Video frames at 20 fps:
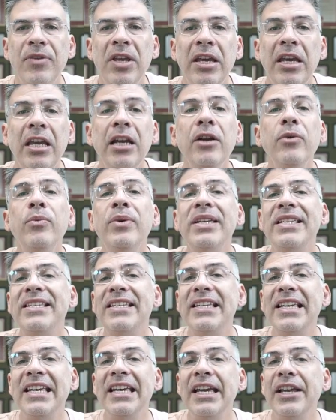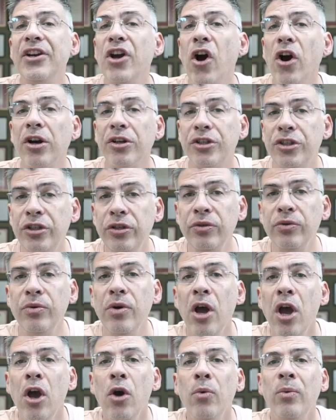Here we see in R two,
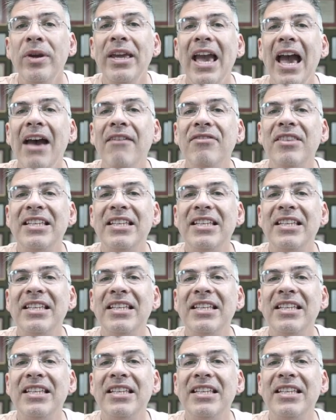we have